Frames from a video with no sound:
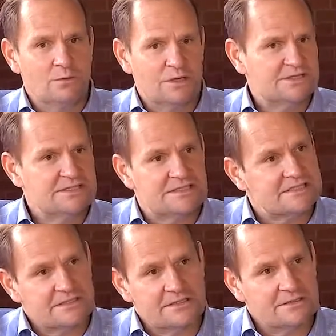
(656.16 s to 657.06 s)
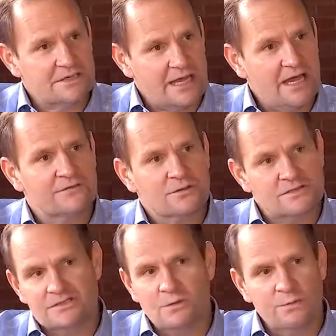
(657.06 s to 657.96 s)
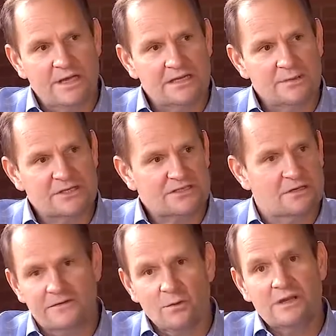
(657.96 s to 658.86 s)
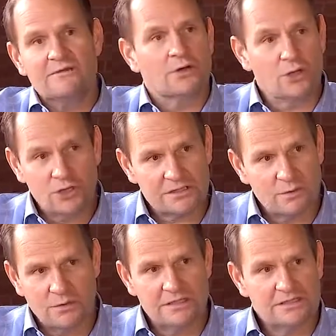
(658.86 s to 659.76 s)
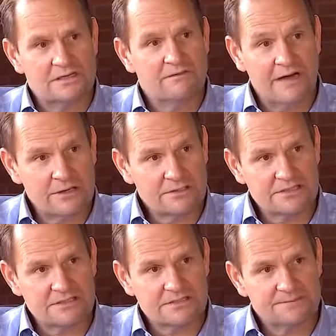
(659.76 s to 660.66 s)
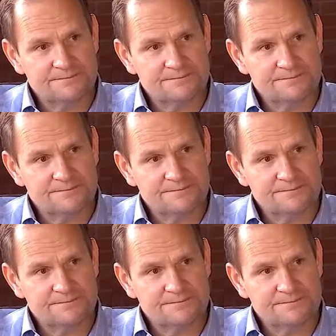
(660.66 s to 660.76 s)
It wasn't until after this whole pandemic started that we ever looked at what it did to viruses.